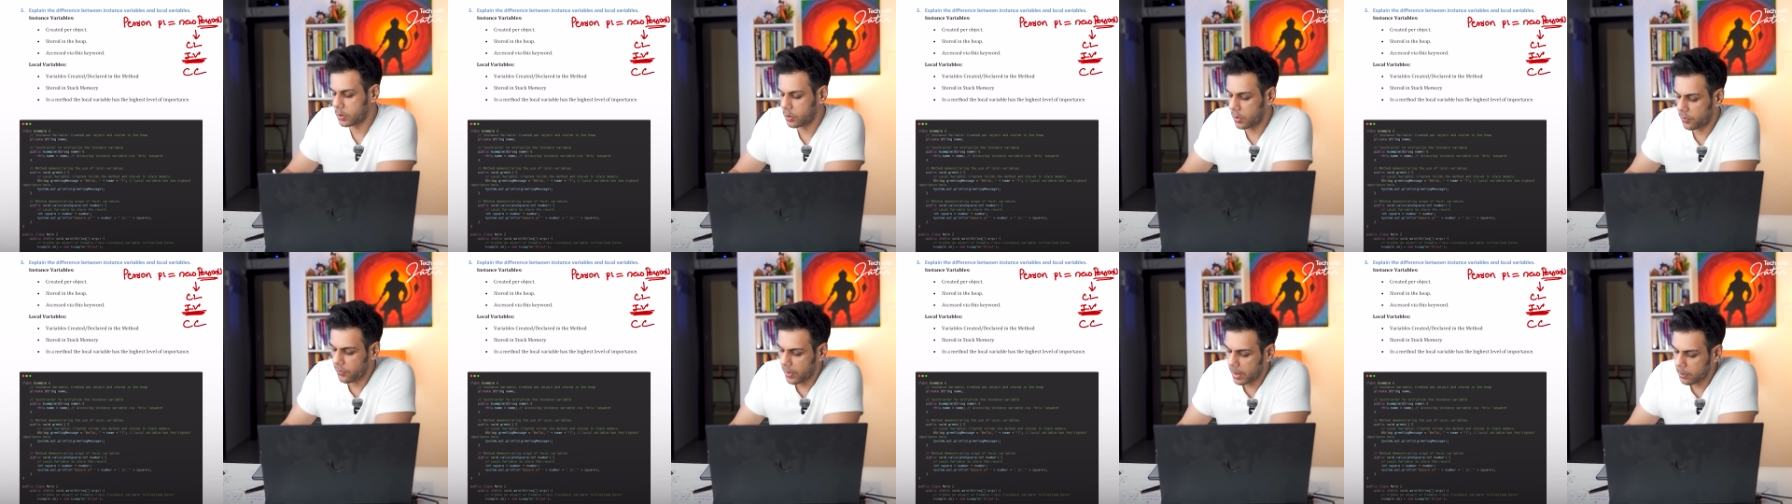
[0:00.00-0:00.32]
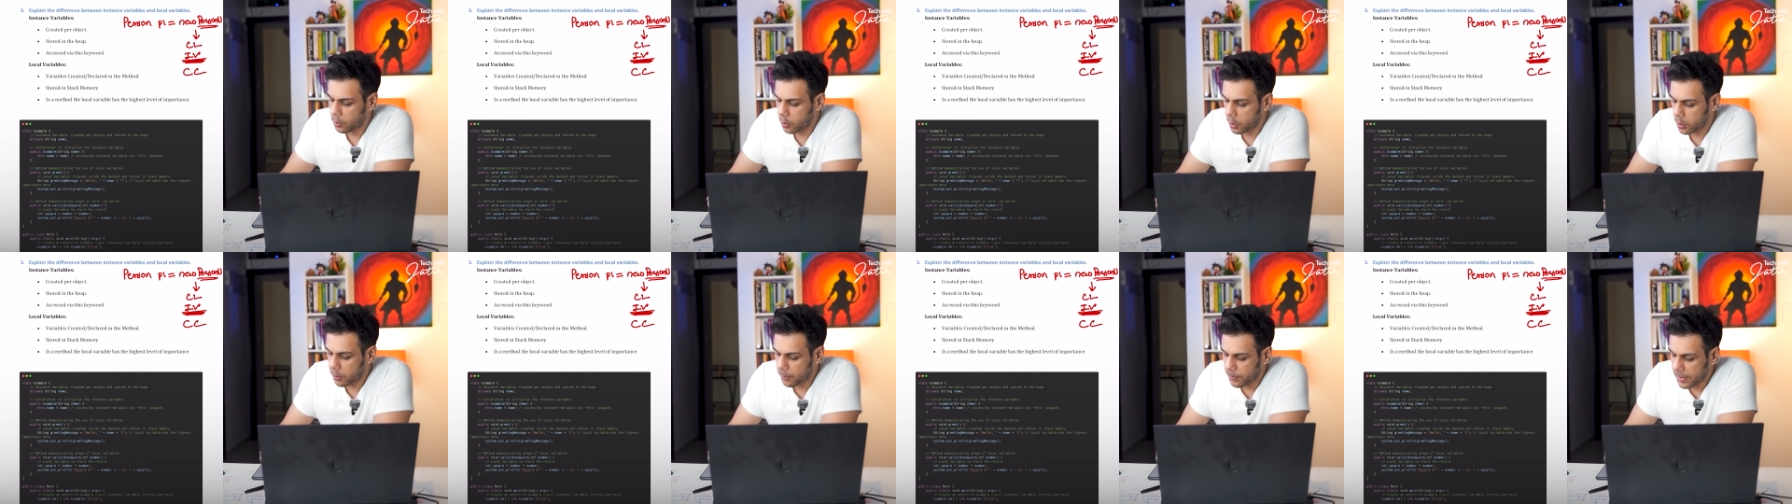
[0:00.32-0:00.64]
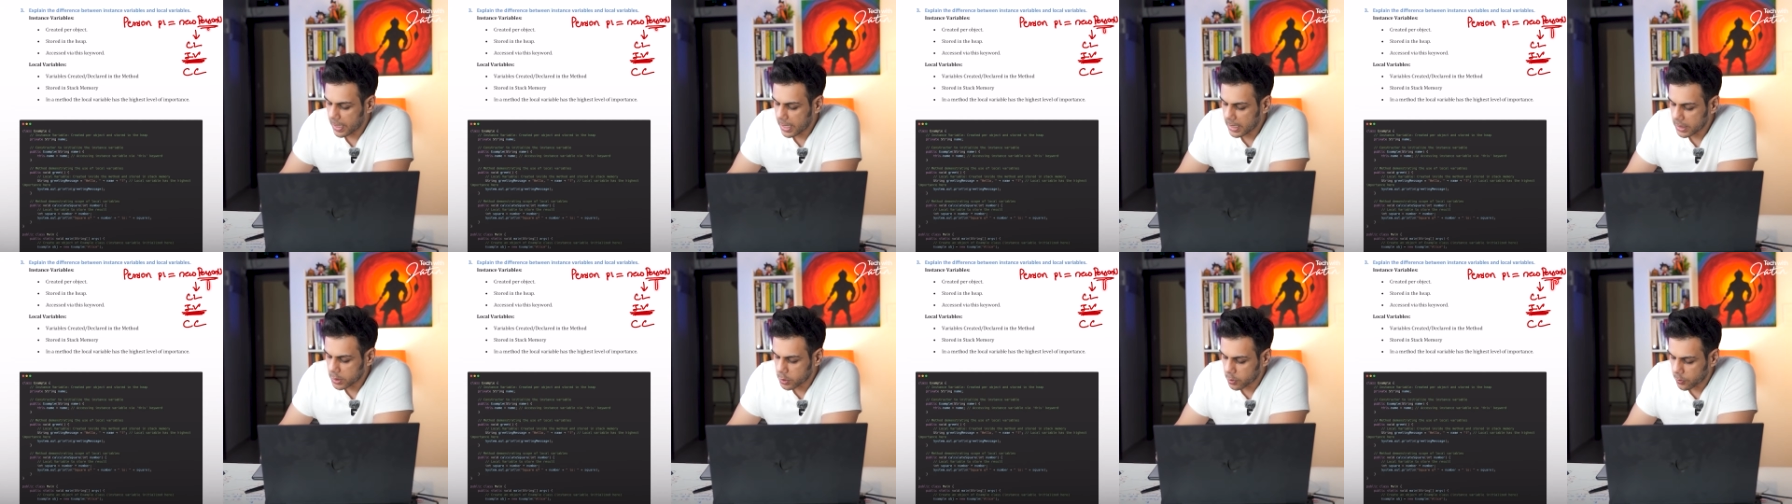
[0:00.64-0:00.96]
So if I'm going to
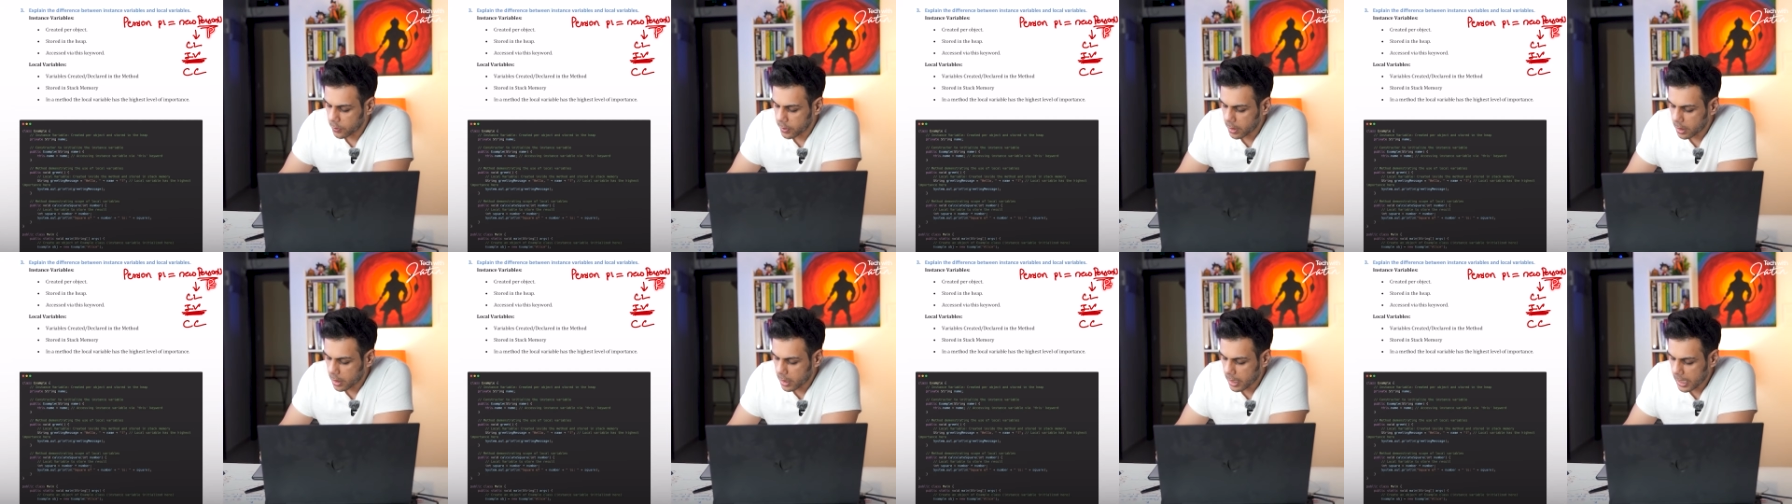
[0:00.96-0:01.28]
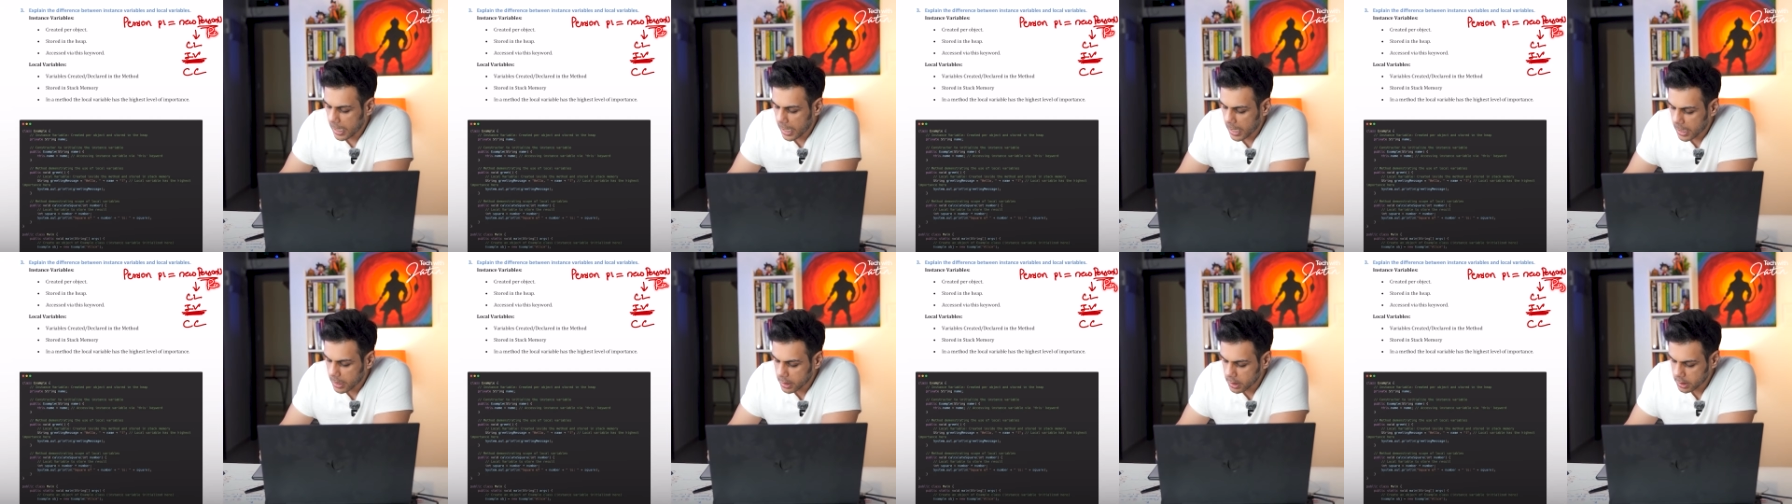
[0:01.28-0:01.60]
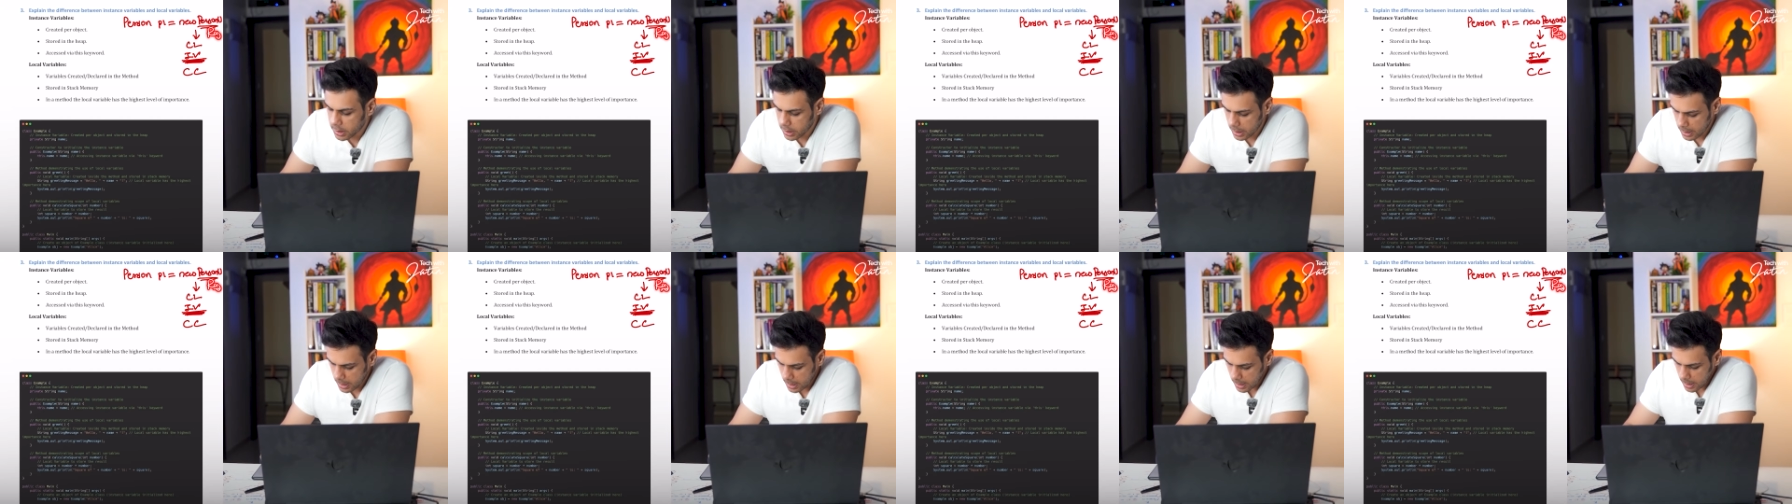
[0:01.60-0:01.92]
pass over here
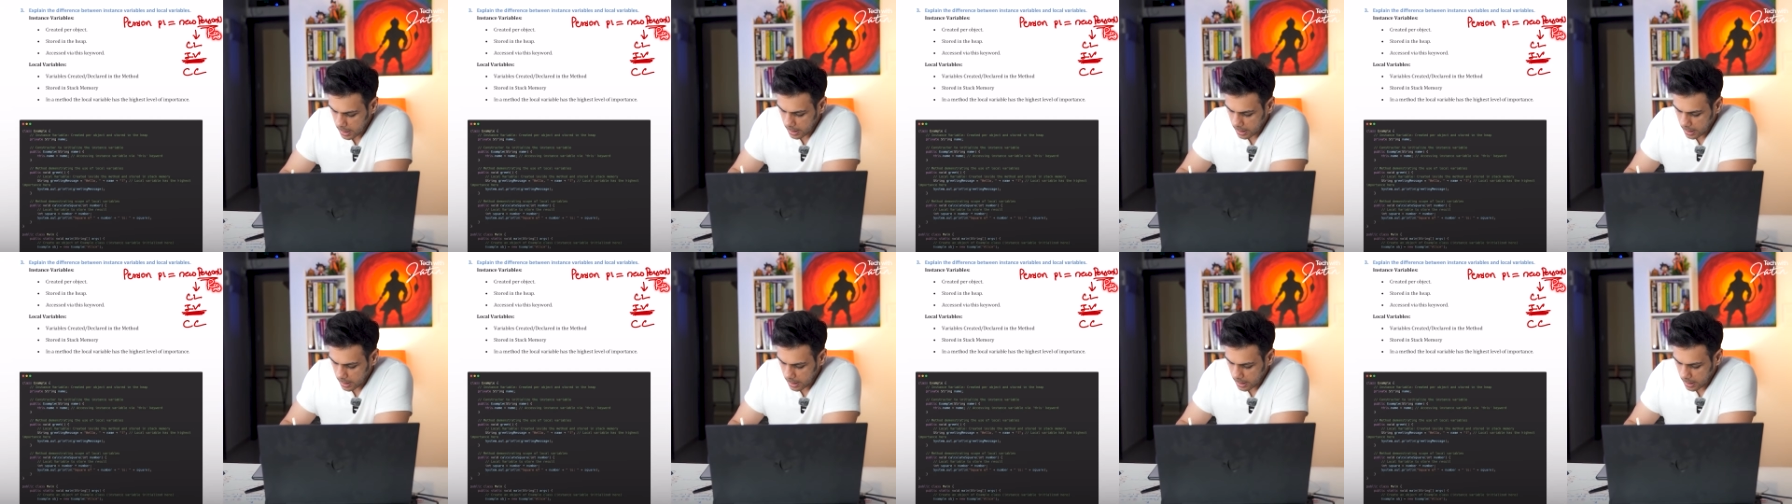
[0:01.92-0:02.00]
Raj,